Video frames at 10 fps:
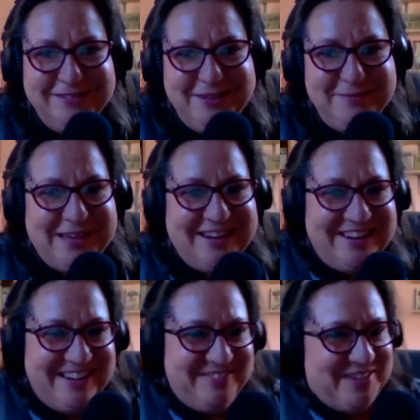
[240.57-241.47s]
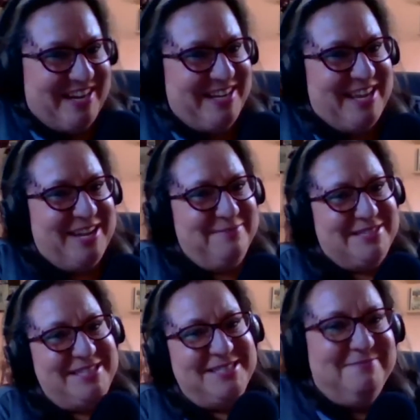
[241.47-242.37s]
humanity, right?
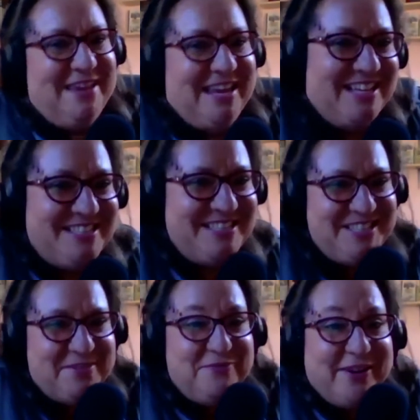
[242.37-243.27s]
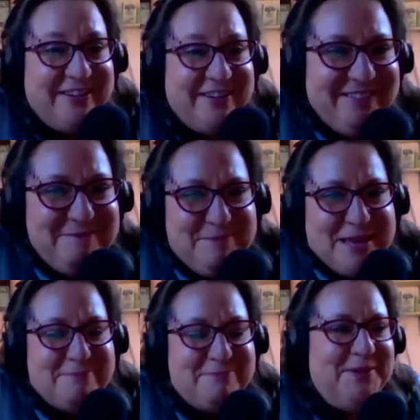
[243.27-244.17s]
Cannabis doesn't make us different
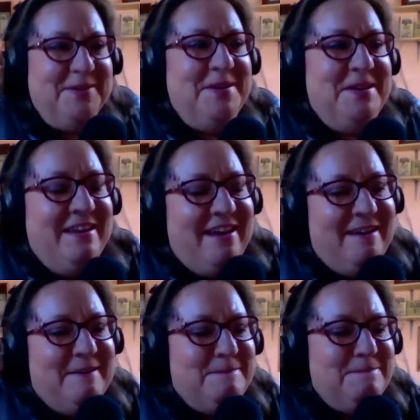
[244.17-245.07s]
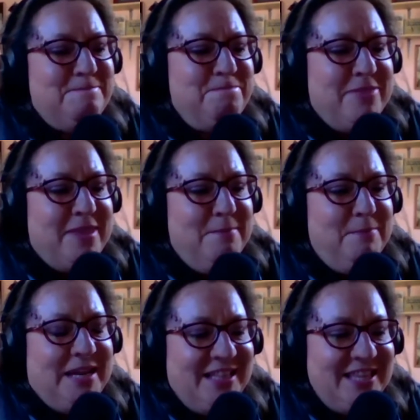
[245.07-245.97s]
people.
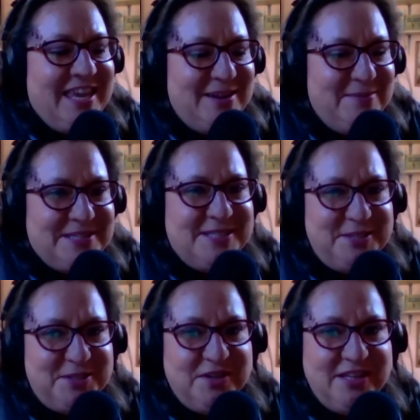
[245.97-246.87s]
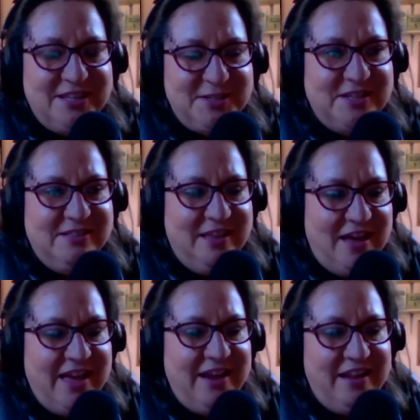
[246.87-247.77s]
But in the cannabis industry, there's a
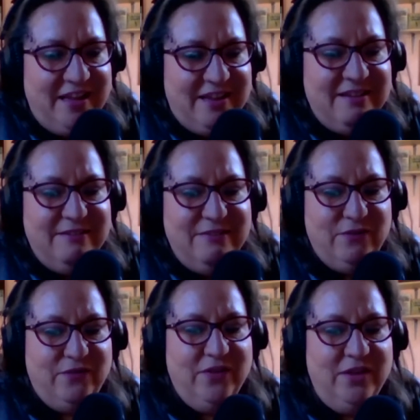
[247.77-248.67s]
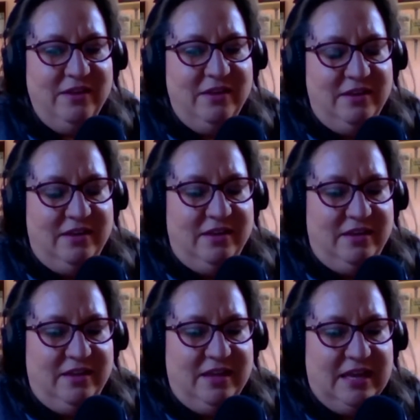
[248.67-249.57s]
lot of,
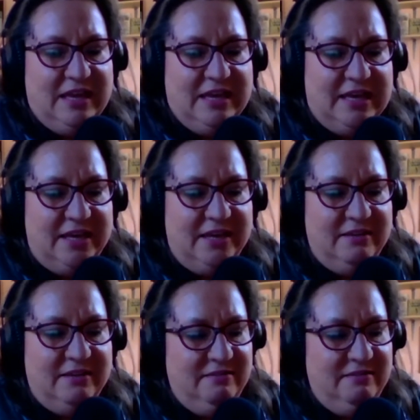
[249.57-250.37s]
there